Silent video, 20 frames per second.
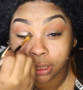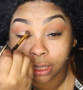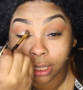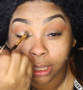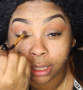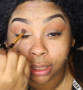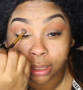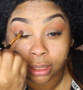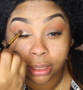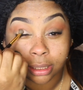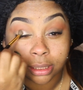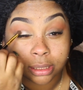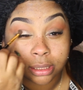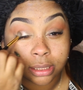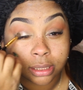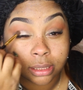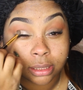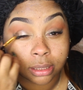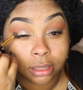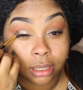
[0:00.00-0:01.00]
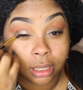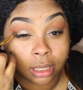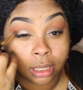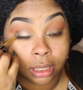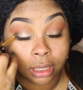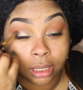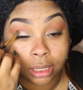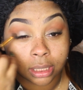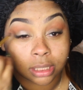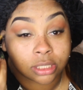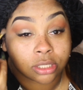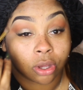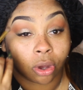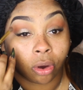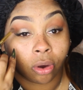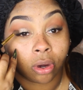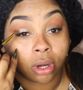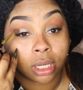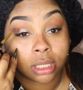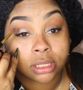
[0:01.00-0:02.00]
Like, it gets
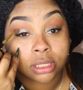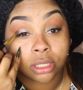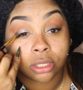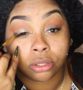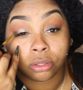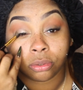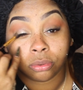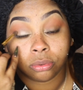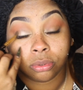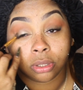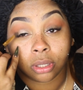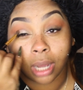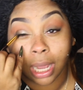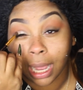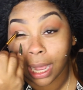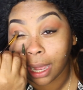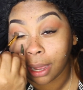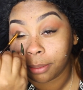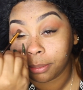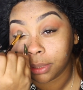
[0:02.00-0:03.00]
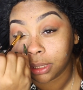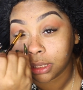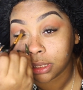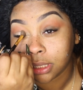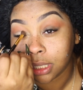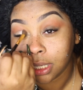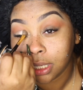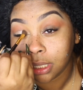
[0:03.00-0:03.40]
hard to do your hobbies.